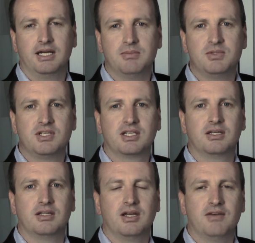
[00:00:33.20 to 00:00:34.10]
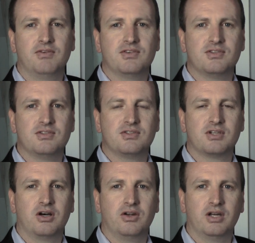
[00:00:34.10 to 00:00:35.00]
In particular, the emphasis
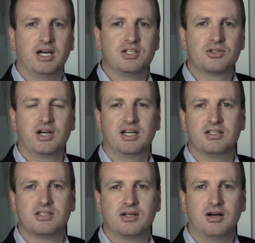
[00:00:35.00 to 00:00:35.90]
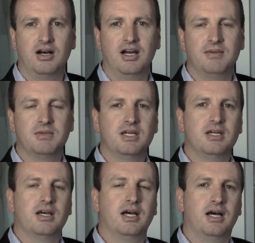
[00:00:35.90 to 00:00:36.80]
on trying to time
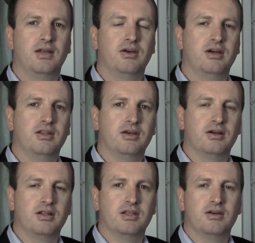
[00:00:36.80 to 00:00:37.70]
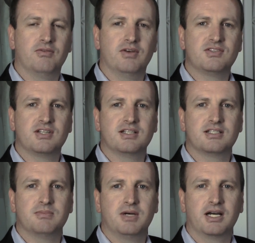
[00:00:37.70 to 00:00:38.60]
their investing into
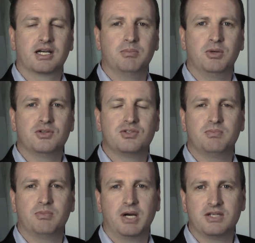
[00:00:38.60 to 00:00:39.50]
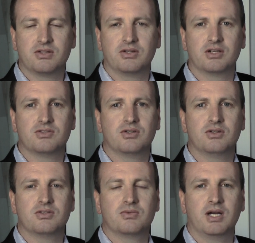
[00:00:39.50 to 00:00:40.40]
the market both based on the
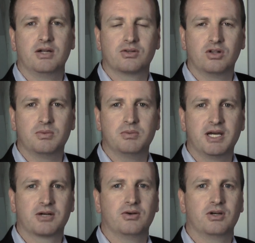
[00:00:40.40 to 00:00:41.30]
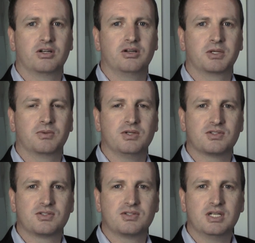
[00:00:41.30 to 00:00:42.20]
concerns around global macroeconomic
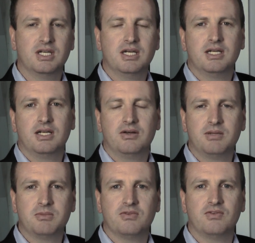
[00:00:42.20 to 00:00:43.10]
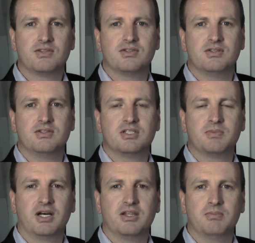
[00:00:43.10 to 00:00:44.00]
risks. Now, a number of investors,
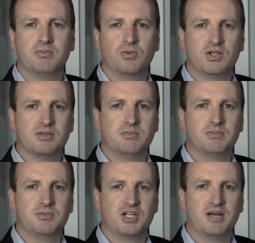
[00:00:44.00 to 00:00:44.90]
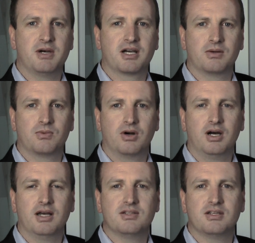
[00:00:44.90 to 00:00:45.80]
despite the recent share market
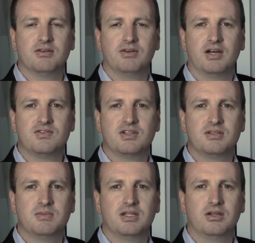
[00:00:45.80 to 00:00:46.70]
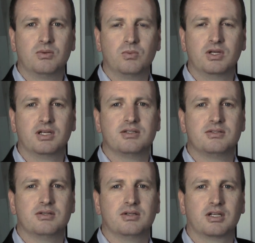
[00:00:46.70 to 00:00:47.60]
rise, have said to me they're not willing
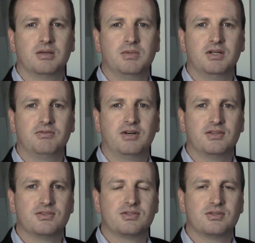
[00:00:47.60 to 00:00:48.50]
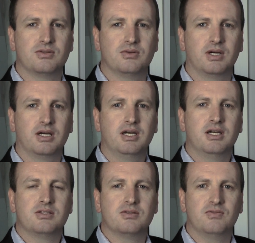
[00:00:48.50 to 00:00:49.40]
to commit funds
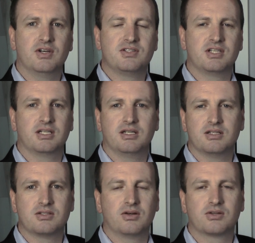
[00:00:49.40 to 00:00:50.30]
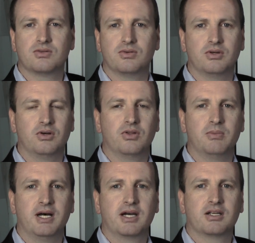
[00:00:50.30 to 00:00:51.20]
to investing in stocks or the
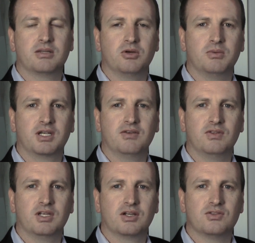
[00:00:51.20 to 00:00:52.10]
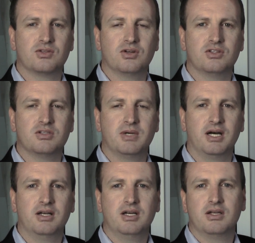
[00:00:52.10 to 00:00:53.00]
market at the moment, given their concerns
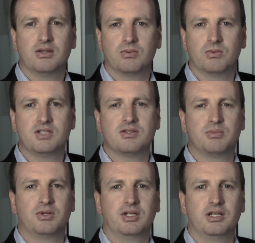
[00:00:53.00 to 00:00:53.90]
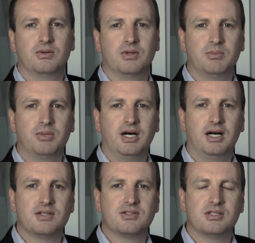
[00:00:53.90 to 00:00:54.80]
about the recent political
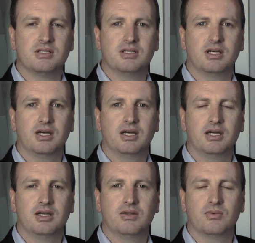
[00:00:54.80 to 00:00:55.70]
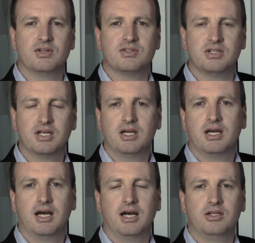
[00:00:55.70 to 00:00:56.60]
impasse in the recent
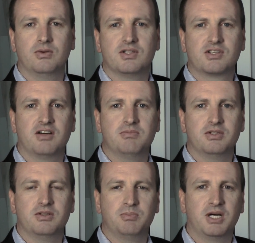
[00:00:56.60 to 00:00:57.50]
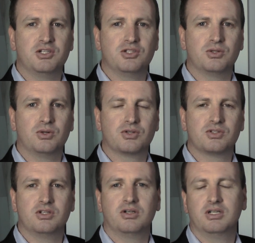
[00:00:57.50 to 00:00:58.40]
US government budget
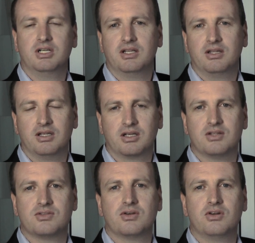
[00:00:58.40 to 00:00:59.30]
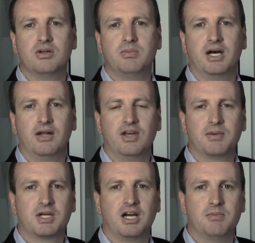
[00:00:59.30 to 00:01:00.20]
talks. They're concerned about the
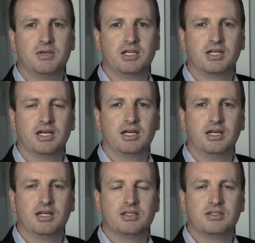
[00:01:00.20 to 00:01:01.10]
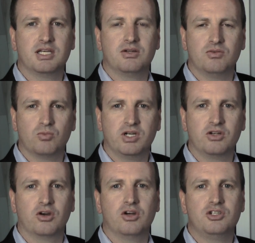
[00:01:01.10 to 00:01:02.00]
upcoming debt
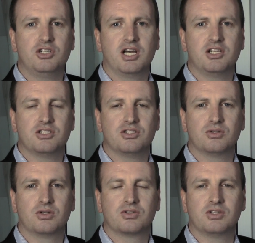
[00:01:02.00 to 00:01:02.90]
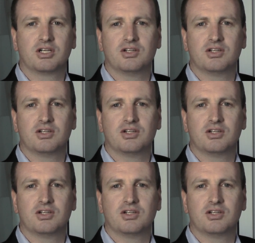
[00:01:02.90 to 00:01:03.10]
renegotiation talks. They're